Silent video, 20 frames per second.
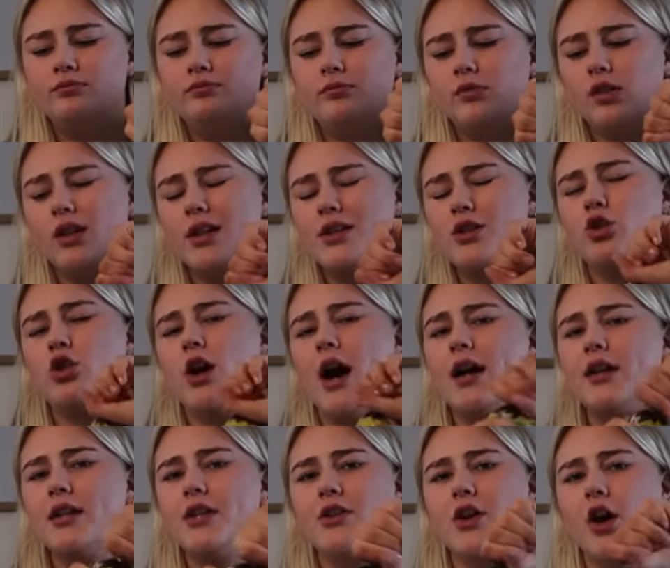Okay, let's
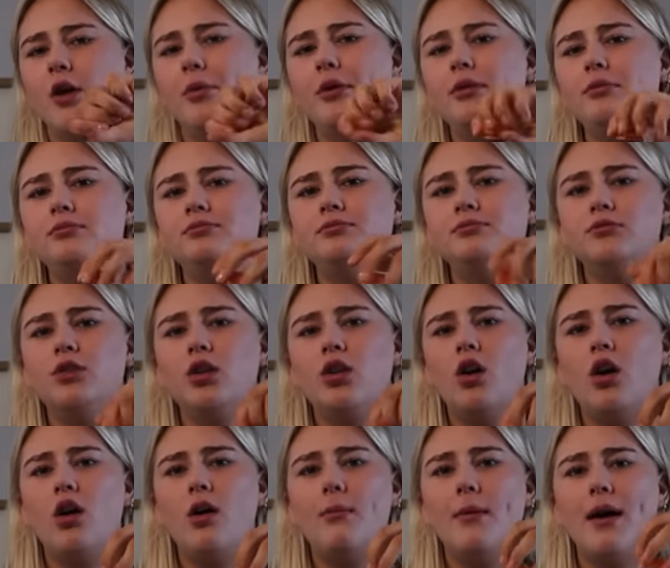crack this open.
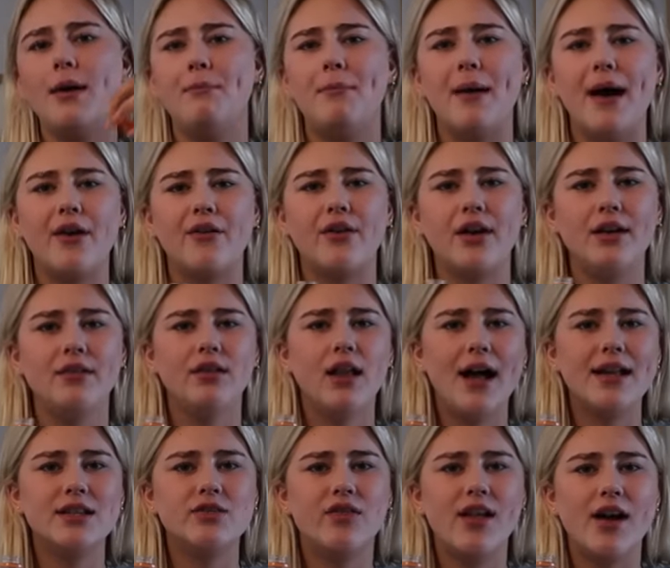Oh, my battery
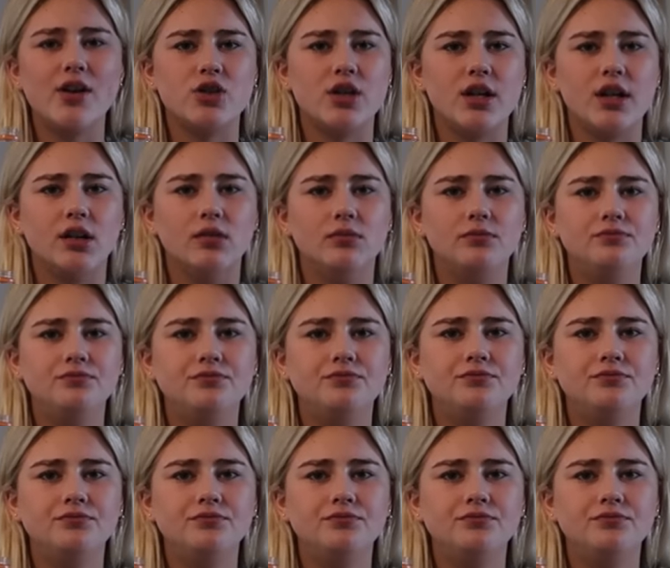light's flashing.